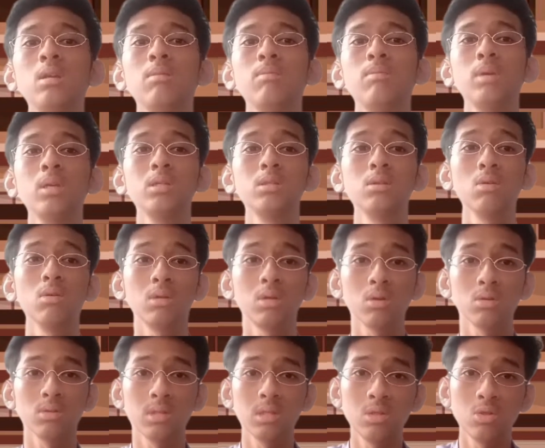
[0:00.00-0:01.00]
and laws of
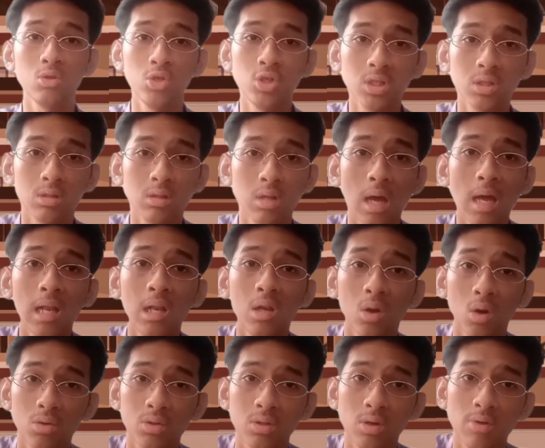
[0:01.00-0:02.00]
the country.
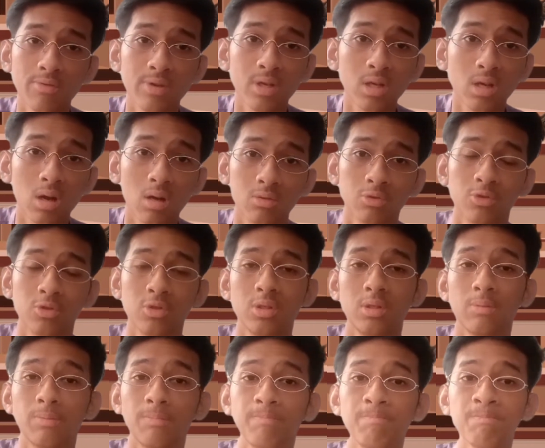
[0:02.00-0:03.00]
And
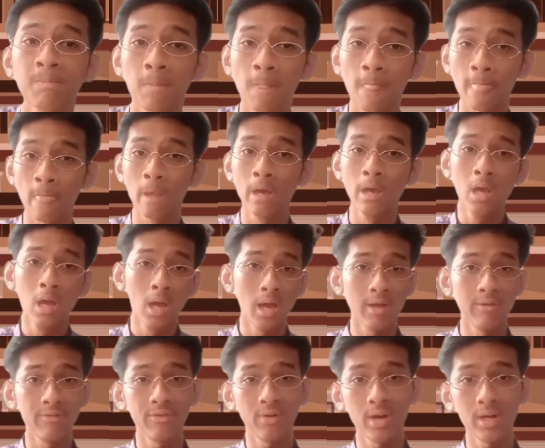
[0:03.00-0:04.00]
finally, my job is
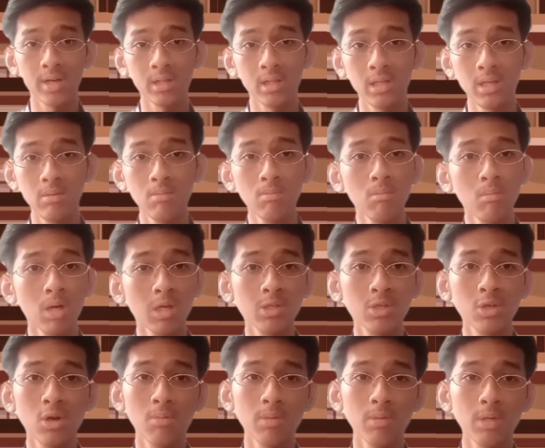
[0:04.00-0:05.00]
to plan and
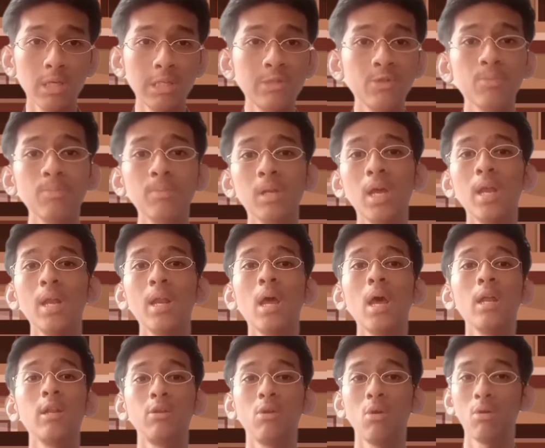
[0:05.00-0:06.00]
coordinate government
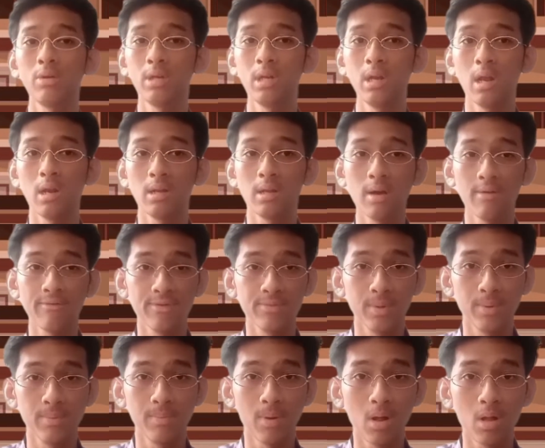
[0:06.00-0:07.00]
policies to make
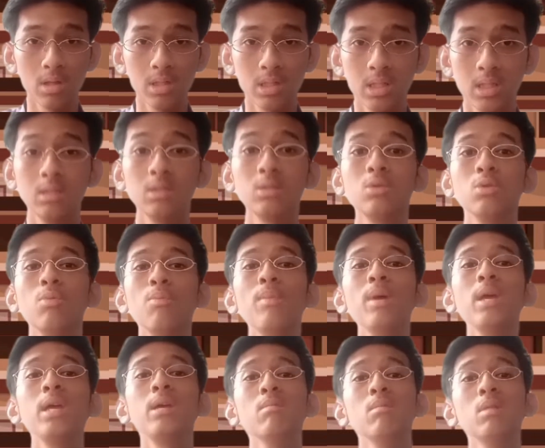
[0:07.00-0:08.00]
Malaysia a developed
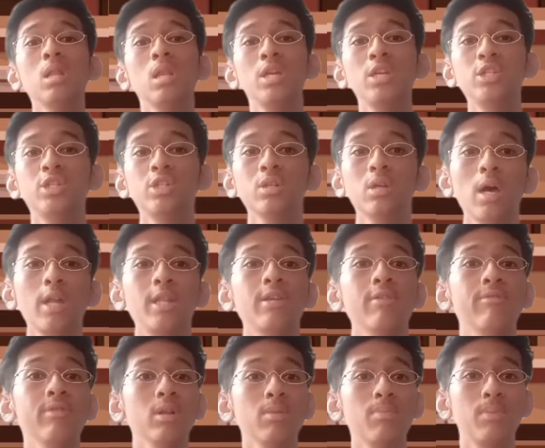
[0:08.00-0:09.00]
country
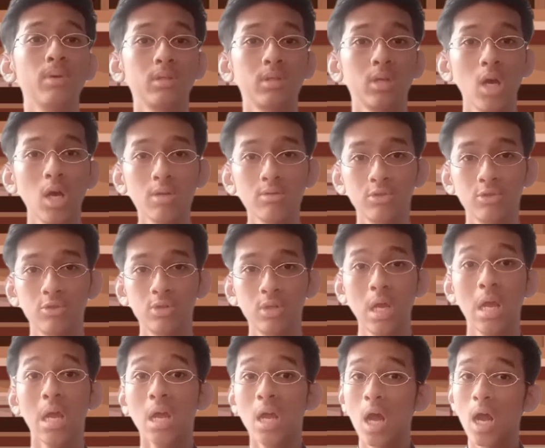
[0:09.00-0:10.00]
economically,
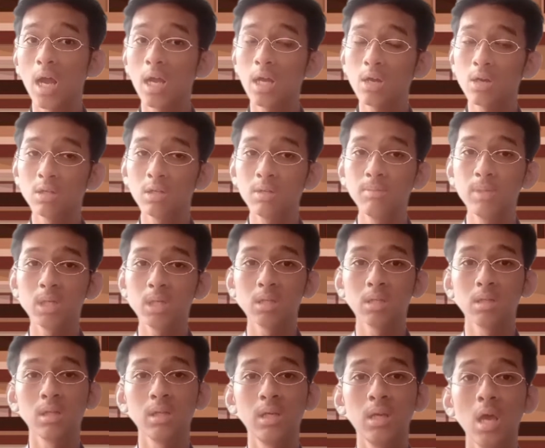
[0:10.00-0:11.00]
socially,
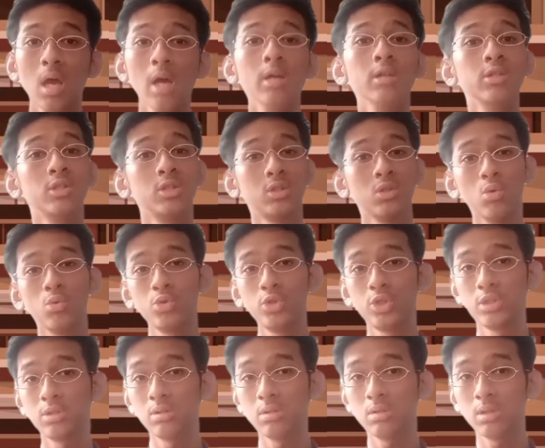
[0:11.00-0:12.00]
and
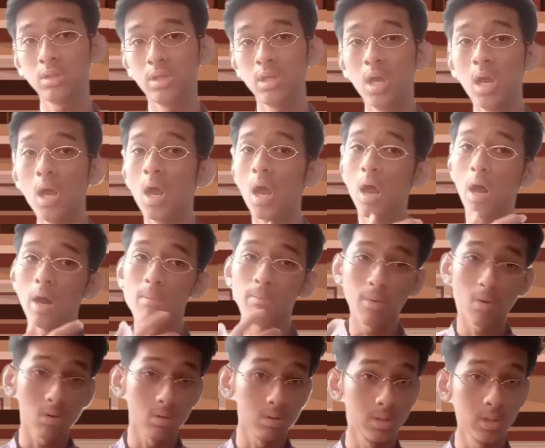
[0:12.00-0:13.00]
politically in order to
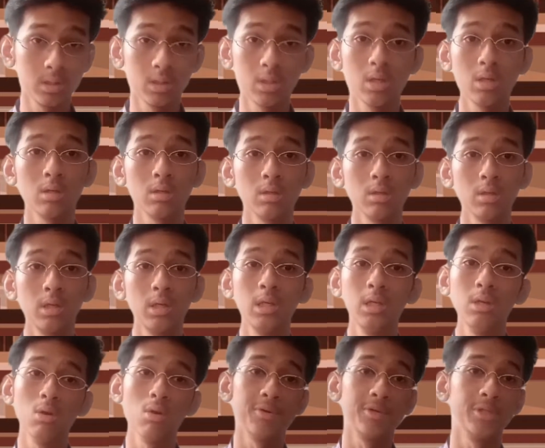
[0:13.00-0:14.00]
maintain country
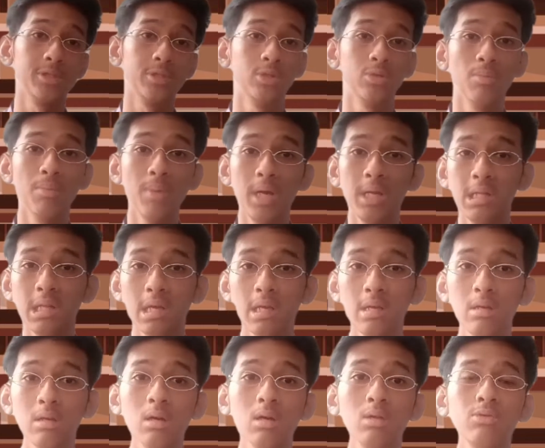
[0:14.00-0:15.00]
harmony and
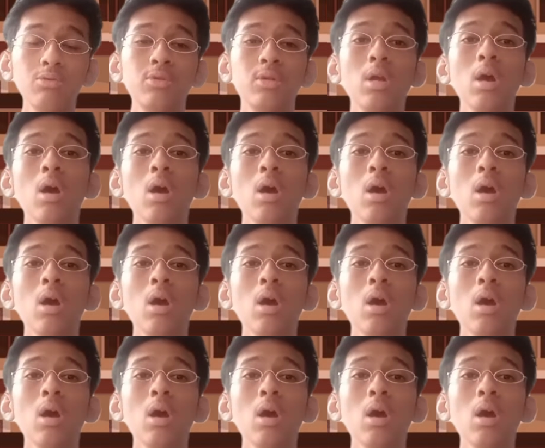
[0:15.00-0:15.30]
stability.